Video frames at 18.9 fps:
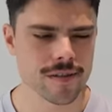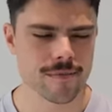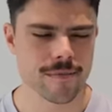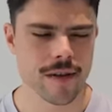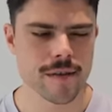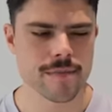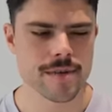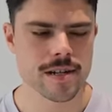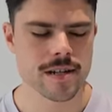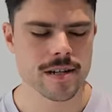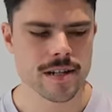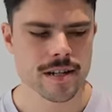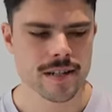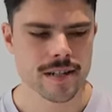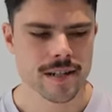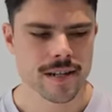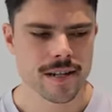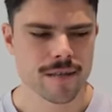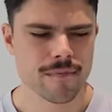And maybe
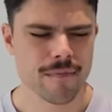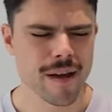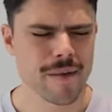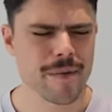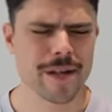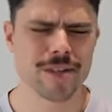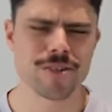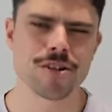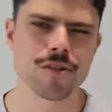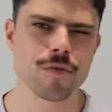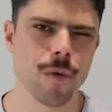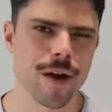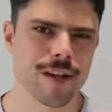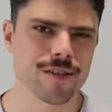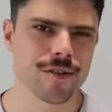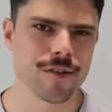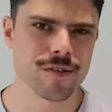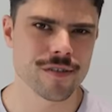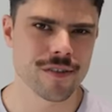maybe it's just
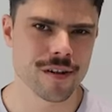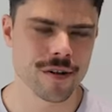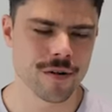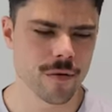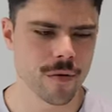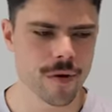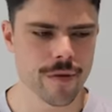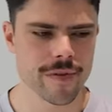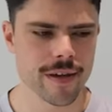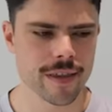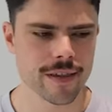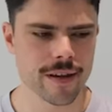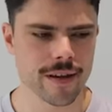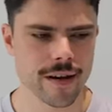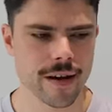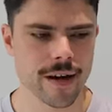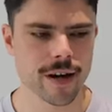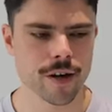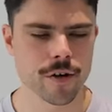West Coast that are horrific
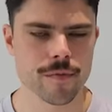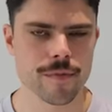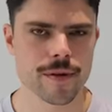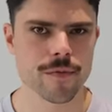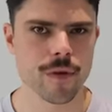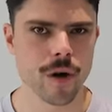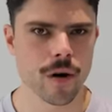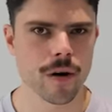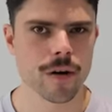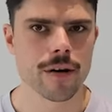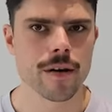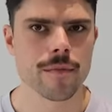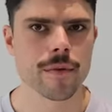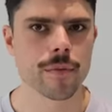there. I could be wrong.